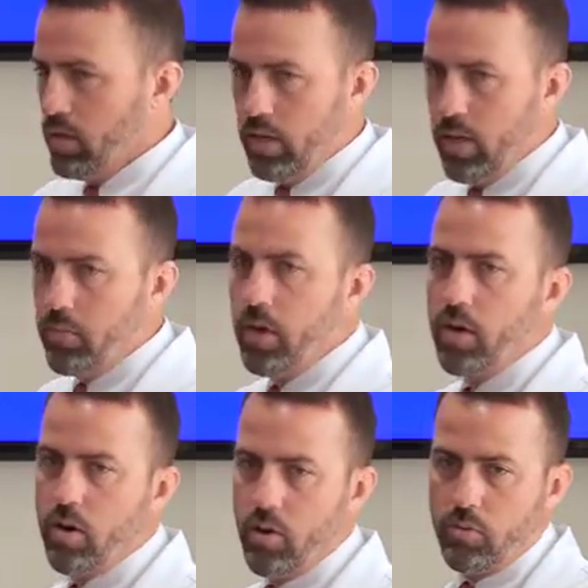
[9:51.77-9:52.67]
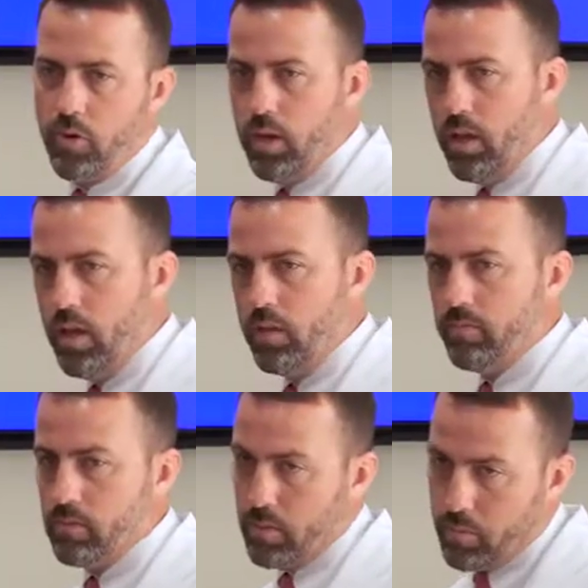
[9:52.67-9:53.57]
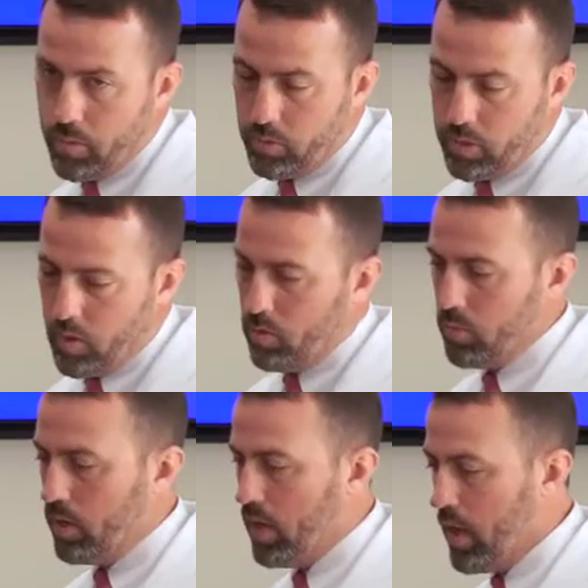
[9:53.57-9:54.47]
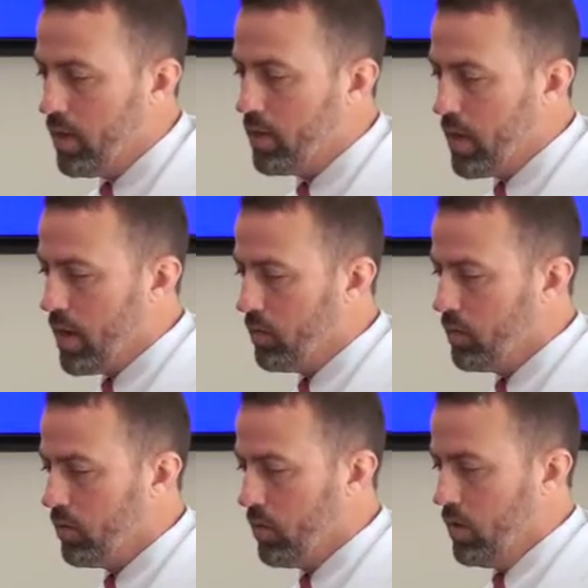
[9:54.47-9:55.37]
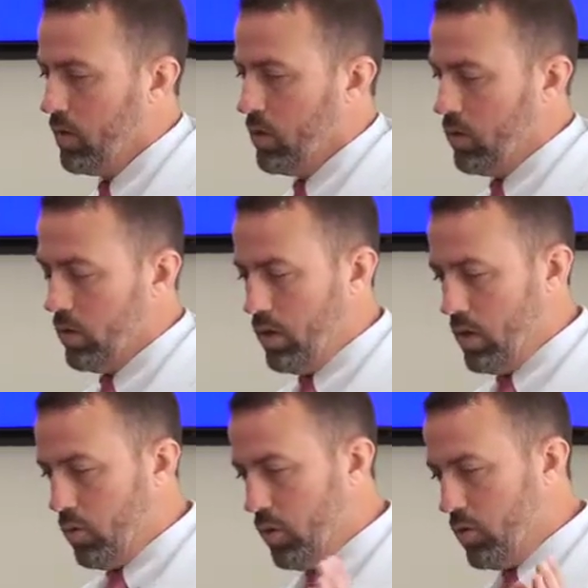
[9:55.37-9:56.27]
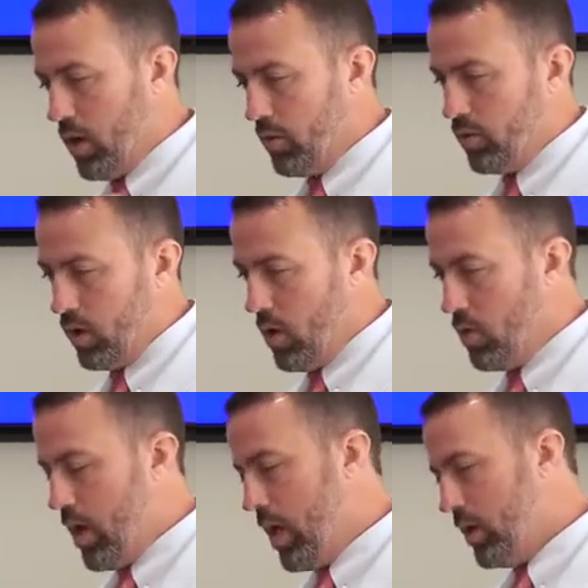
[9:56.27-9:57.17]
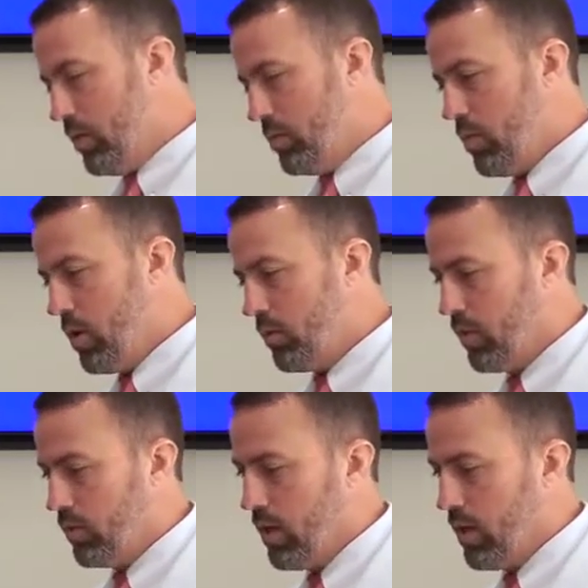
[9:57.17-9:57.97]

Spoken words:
end up getting an arthritic knee. Some people don't, but a lot of the times, we try to slow that process